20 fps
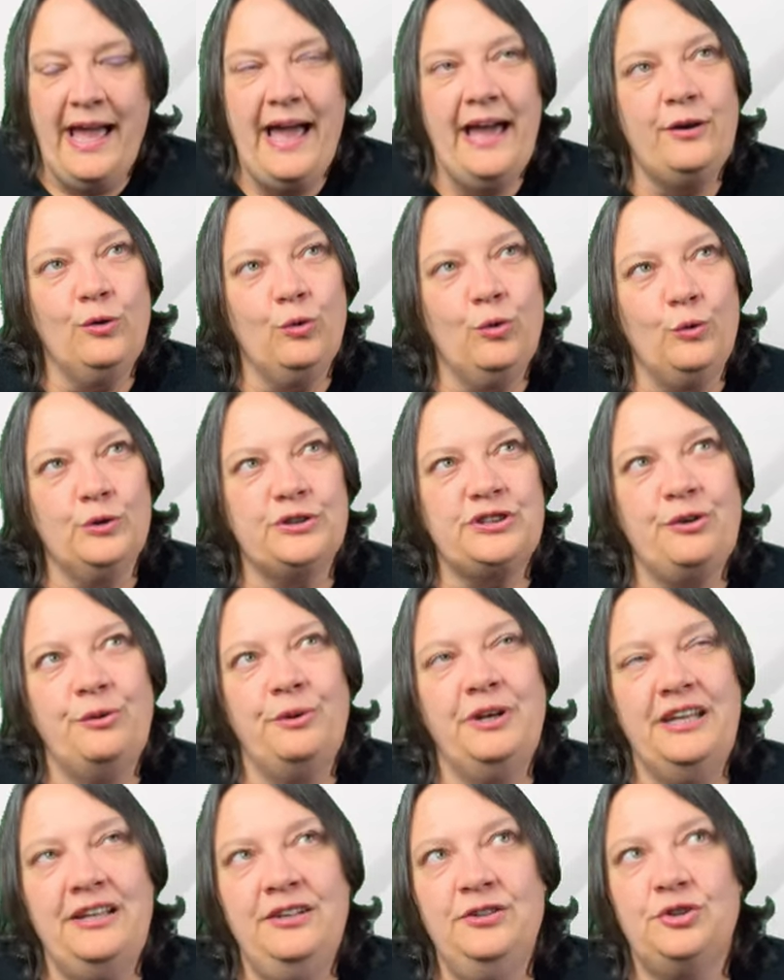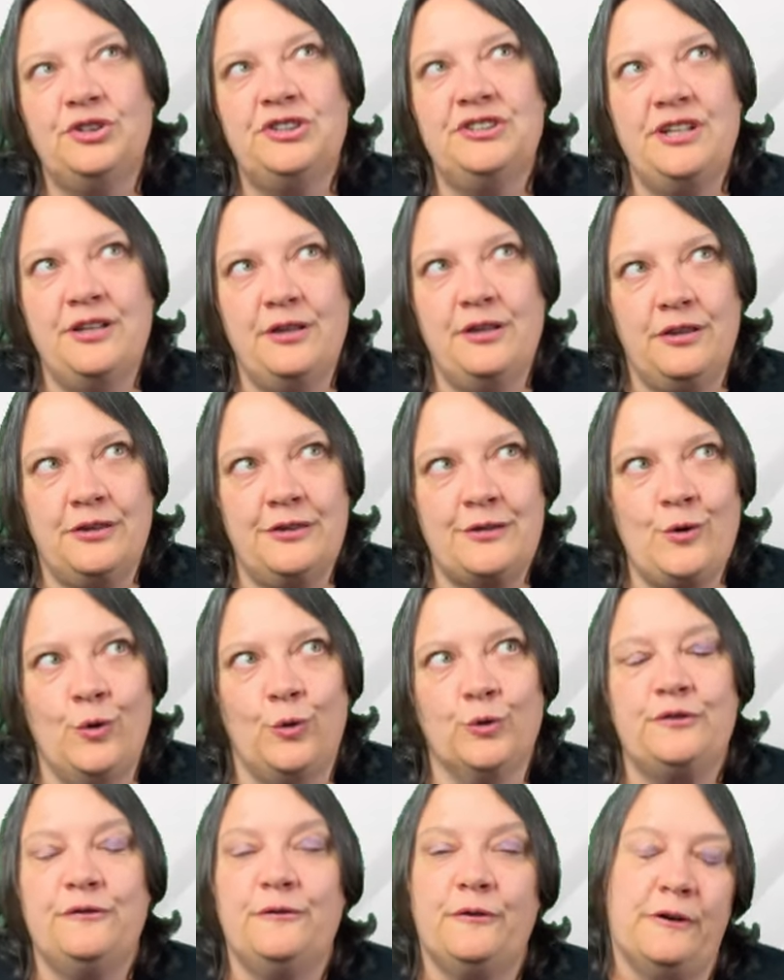and also an interesting
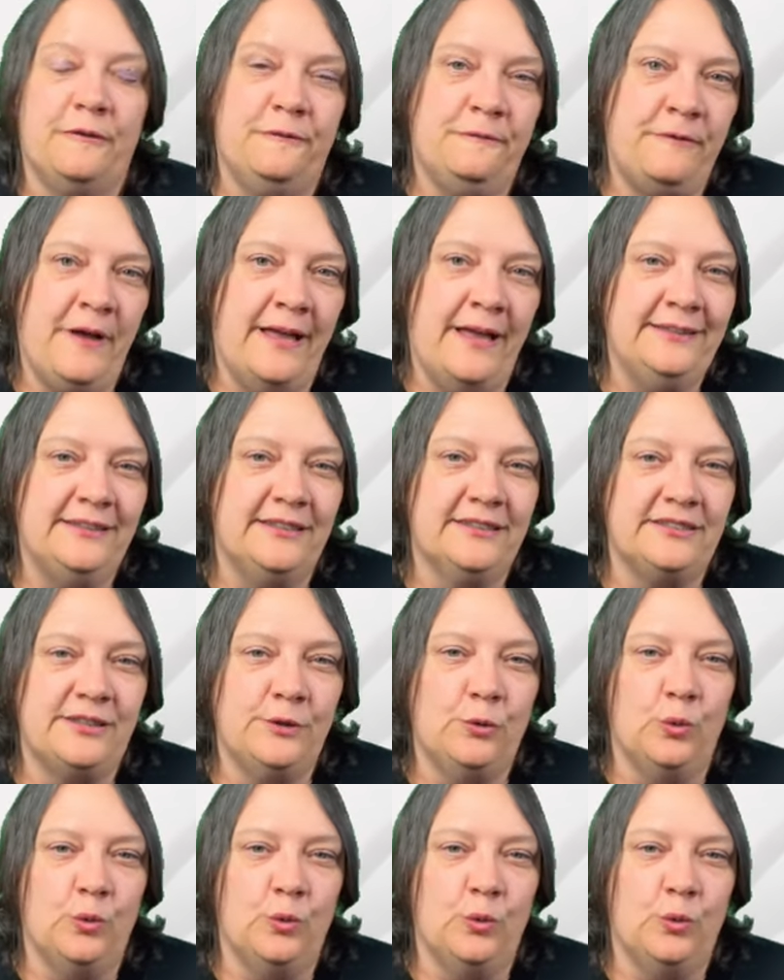thought for a fantasy